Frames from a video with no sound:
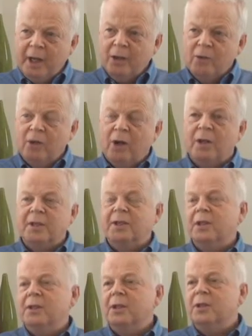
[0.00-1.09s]
then
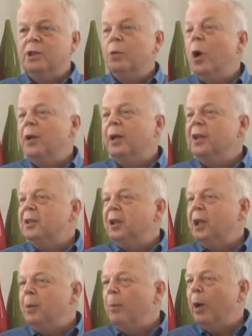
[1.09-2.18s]
arises is, do I need to
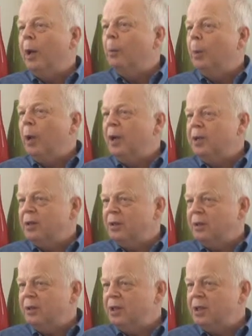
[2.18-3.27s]
keep my
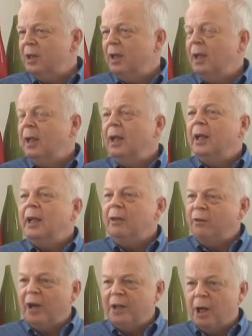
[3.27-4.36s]
appraisals
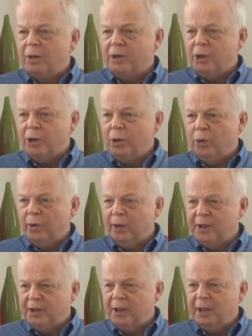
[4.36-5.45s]
if I don't secure the
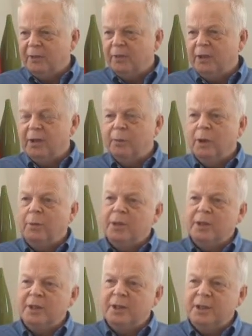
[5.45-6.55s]
listing, if the property
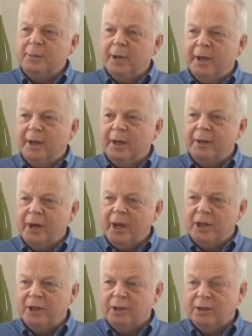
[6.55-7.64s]
is listed by another
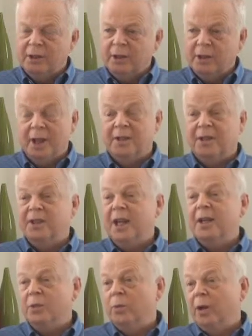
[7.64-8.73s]
agent? And the answer is
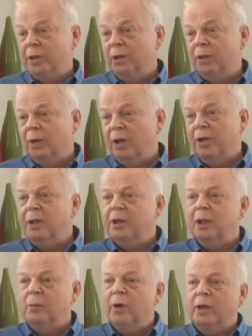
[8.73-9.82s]
yes, I do. I need to
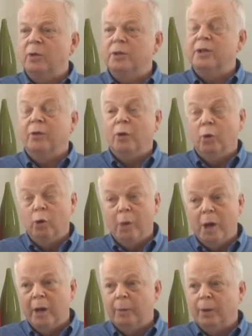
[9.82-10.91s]
keep records of all
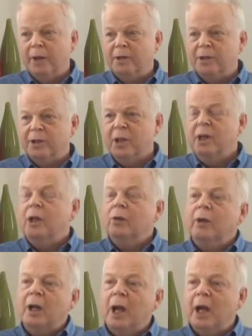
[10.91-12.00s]
my appraisals,
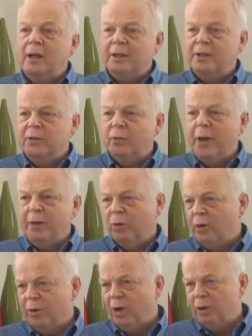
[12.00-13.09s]
regardless of whether
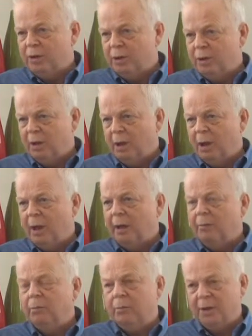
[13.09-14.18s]
or not
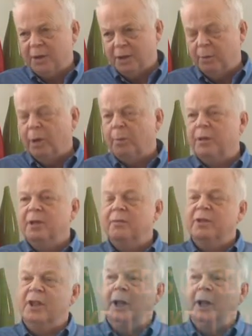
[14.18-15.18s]
I list the property for